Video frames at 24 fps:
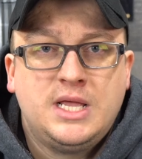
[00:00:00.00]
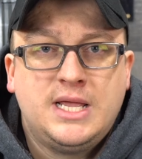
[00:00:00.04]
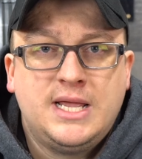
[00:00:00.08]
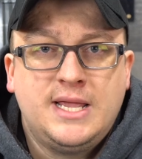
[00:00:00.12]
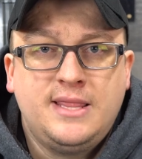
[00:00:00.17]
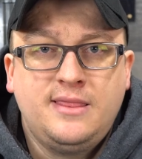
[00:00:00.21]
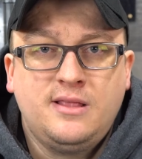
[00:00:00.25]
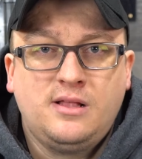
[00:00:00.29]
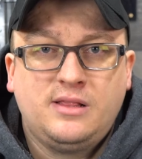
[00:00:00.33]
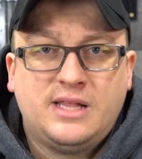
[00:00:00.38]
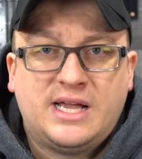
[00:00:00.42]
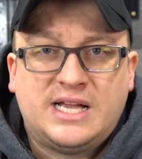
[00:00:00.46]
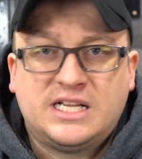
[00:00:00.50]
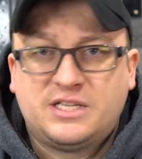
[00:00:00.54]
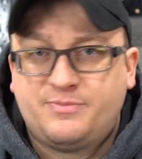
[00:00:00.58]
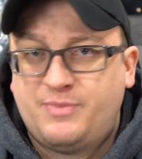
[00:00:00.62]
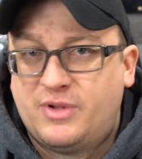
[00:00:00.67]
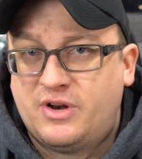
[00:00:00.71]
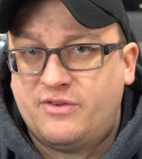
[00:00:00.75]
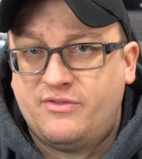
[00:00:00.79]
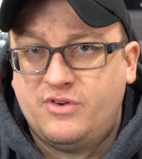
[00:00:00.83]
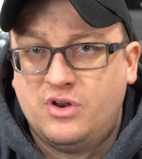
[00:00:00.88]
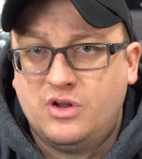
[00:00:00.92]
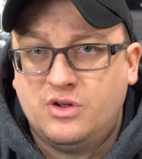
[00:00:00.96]
And the last
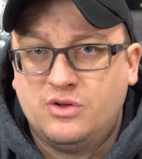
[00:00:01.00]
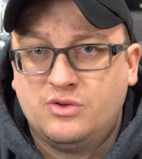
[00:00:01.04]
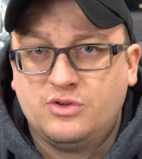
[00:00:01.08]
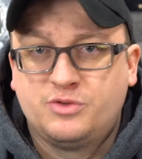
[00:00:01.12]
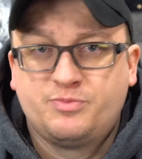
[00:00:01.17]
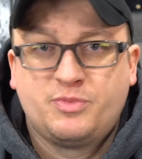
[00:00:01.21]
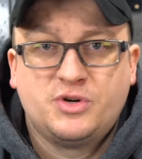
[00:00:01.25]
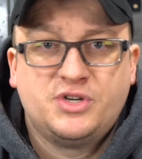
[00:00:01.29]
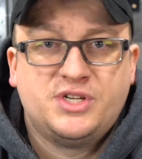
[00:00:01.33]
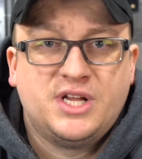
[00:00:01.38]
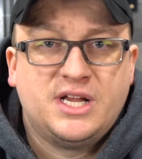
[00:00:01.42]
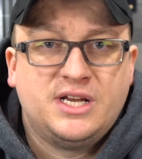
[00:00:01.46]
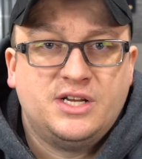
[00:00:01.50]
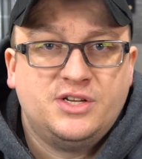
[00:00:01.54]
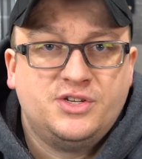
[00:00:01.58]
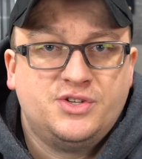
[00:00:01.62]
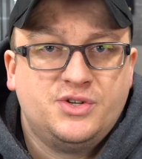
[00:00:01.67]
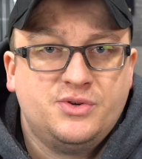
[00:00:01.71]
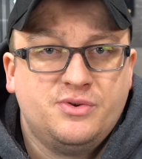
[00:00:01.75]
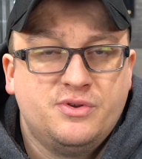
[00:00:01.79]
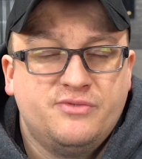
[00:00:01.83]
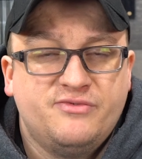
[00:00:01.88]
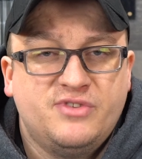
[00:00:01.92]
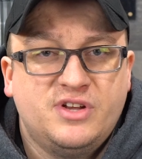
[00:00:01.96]
bit of news pertaining
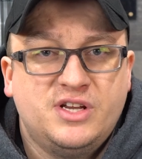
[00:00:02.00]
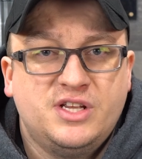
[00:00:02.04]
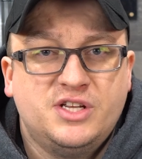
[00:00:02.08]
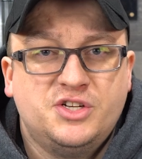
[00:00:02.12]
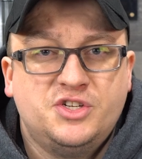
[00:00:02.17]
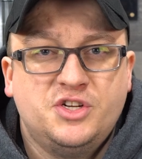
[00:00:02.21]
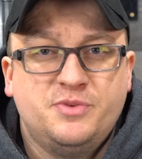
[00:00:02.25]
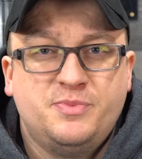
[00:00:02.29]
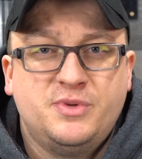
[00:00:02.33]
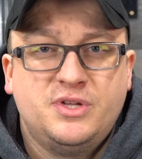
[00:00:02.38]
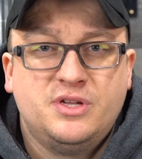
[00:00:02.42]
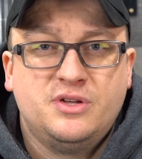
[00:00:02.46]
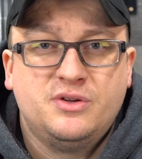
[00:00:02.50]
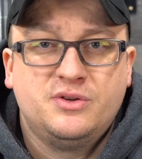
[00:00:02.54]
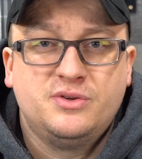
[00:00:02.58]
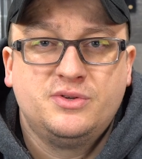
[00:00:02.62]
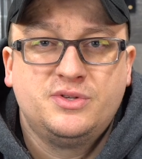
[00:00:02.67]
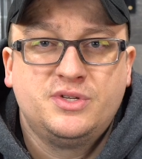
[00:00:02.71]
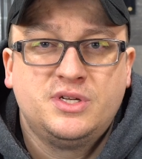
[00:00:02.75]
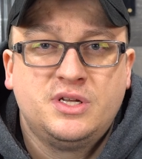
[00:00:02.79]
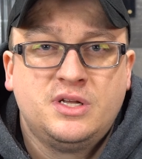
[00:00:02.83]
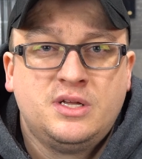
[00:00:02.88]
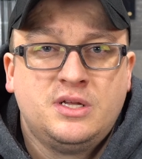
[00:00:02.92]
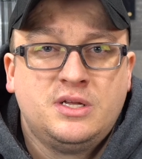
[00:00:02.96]
to NVIDIA
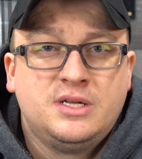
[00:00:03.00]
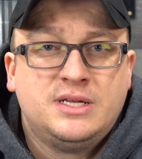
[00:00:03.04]
GPUs